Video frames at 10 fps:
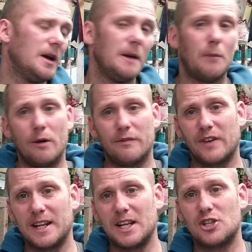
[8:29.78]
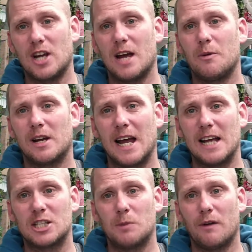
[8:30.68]
hopefully this year we can get
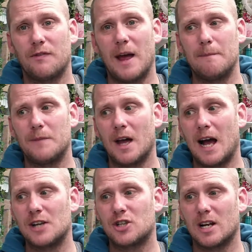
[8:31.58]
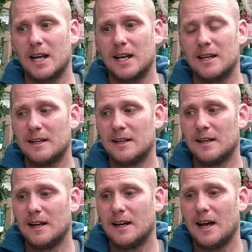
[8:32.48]
some off them that actually
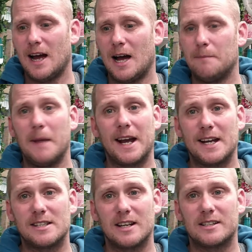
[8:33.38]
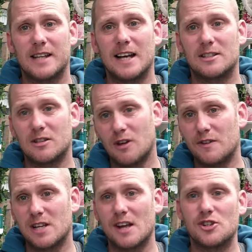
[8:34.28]
uh, make it to the sticks because
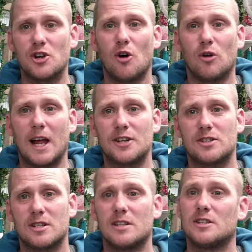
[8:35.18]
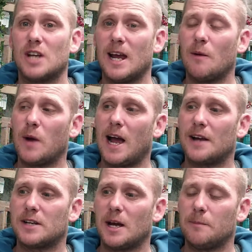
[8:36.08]
obviously as you know last year we
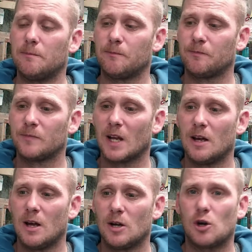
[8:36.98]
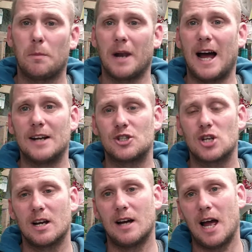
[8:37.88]
had a um, couple hatch
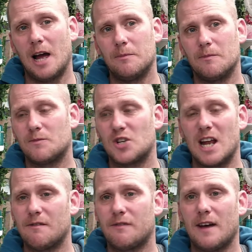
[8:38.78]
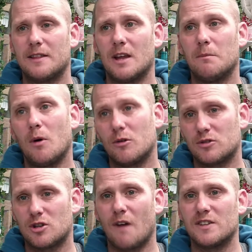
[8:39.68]
um, she never fed them but
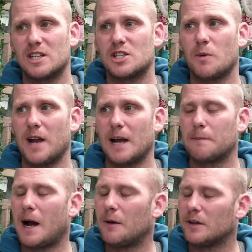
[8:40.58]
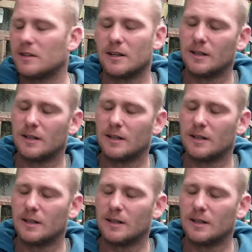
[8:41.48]
she, obviously she went egg bound and